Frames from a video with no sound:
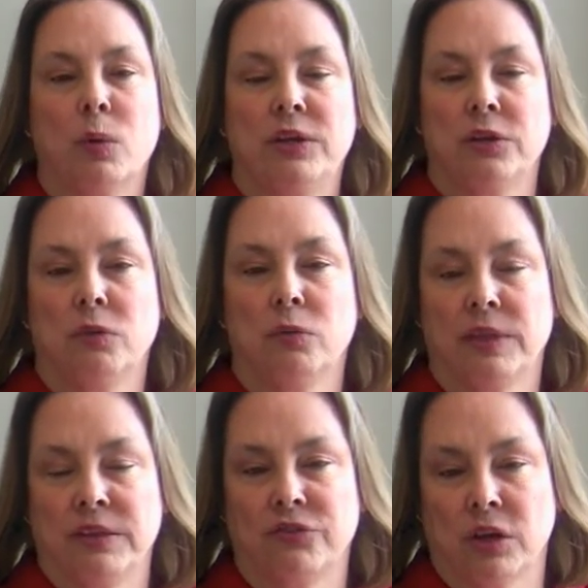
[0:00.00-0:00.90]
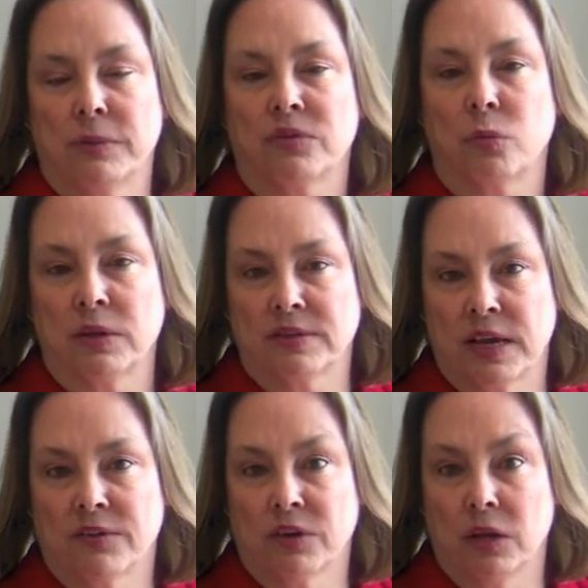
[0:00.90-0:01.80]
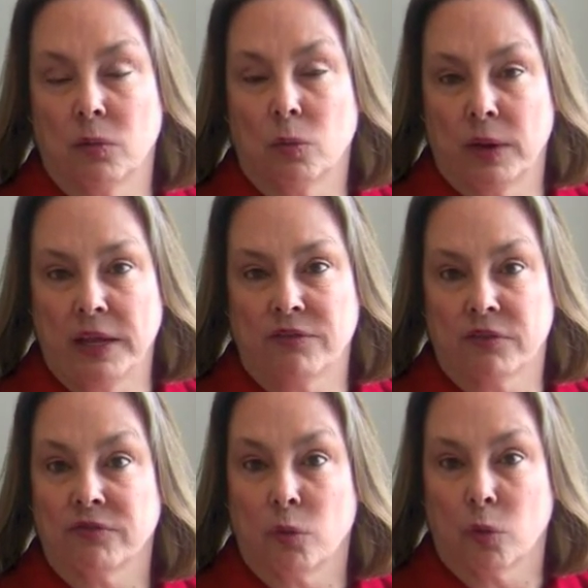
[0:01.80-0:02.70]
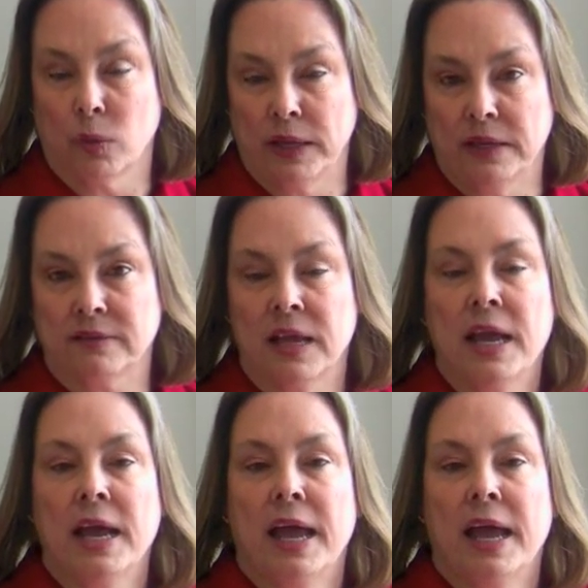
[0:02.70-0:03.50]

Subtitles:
We do these treatments once every week for 4 weeks,